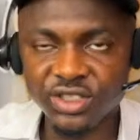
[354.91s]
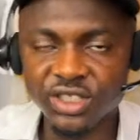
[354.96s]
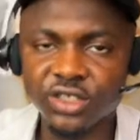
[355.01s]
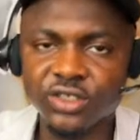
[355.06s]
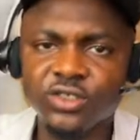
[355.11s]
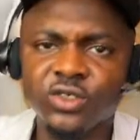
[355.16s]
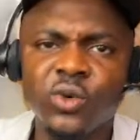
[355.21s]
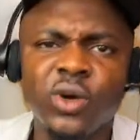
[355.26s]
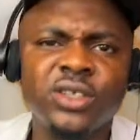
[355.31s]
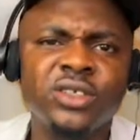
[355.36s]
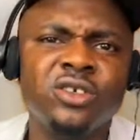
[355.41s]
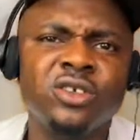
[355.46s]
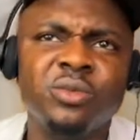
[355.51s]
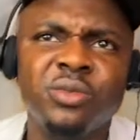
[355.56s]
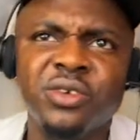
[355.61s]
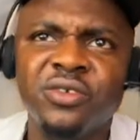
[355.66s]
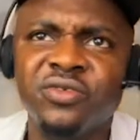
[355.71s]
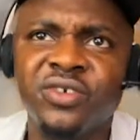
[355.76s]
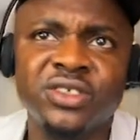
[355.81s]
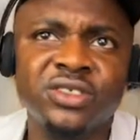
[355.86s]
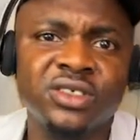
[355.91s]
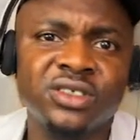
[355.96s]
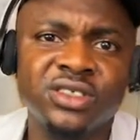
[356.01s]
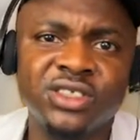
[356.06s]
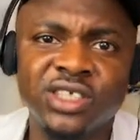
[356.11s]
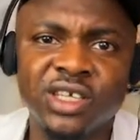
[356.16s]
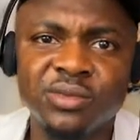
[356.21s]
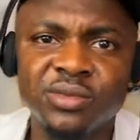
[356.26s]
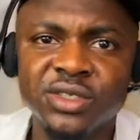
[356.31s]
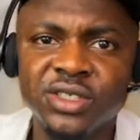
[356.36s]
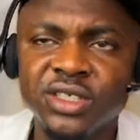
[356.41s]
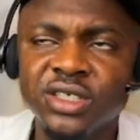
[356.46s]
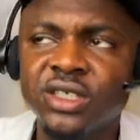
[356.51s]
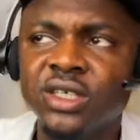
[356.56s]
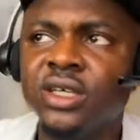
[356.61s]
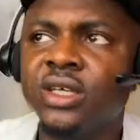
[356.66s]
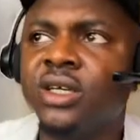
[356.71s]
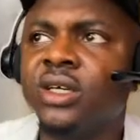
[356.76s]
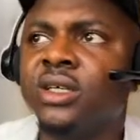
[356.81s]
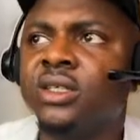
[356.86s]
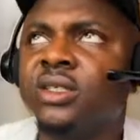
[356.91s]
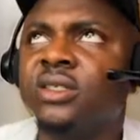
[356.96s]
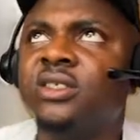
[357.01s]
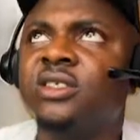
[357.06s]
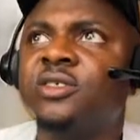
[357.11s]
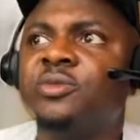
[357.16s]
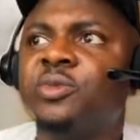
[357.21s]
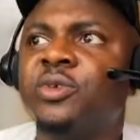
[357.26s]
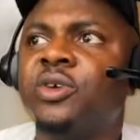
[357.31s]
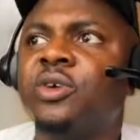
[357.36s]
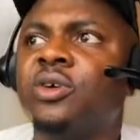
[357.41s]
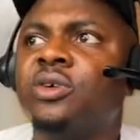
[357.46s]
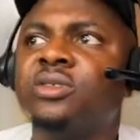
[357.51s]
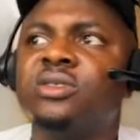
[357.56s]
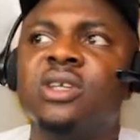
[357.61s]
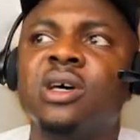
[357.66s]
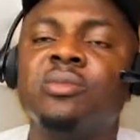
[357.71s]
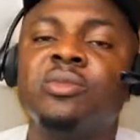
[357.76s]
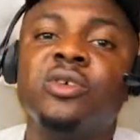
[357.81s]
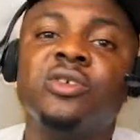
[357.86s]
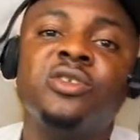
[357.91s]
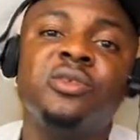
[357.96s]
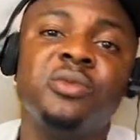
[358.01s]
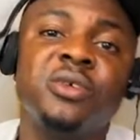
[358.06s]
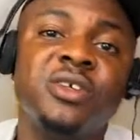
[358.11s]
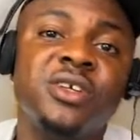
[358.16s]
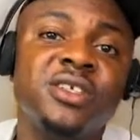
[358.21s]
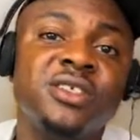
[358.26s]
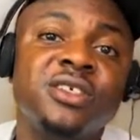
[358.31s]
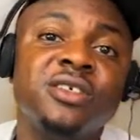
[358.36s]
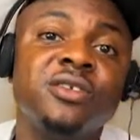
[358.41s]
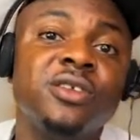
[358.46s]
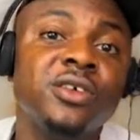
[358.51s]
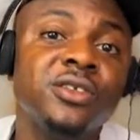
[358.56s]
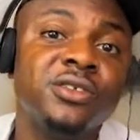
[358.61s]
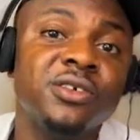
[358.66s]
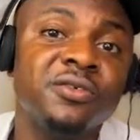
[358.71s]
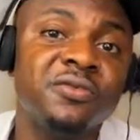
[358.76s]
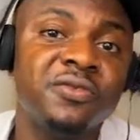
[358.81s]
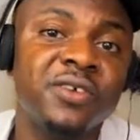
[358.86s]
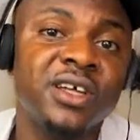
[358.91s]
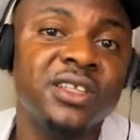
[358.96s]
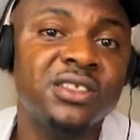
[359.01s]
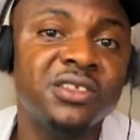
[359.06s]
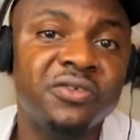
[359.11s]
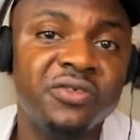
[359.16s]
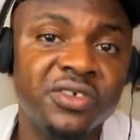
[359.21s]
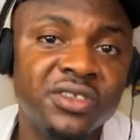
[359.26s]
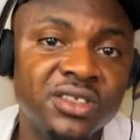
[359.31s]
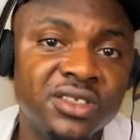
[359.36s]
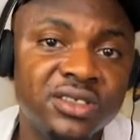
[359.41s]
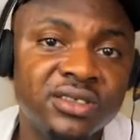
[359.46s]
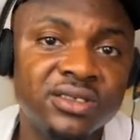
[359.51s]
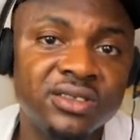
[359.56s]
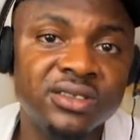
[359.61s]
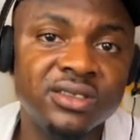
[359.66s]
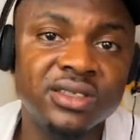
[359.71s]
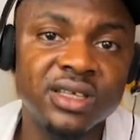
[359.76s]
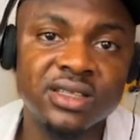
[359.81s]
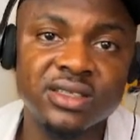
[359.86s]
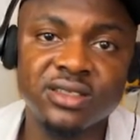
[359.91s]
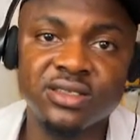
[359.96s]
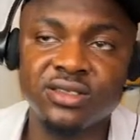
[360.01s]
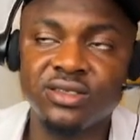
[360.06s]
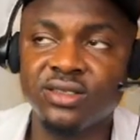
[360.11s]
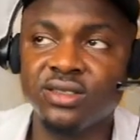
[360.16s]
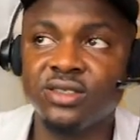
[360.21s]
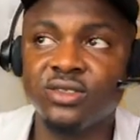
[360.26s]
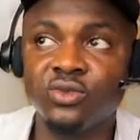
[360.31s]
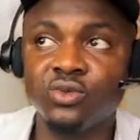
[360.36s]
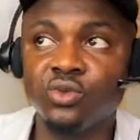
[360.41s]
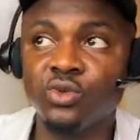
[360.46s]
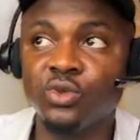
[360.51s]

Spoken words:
So why is it going to be investors Germany? This is because I'm going to be creating lots of activities that it will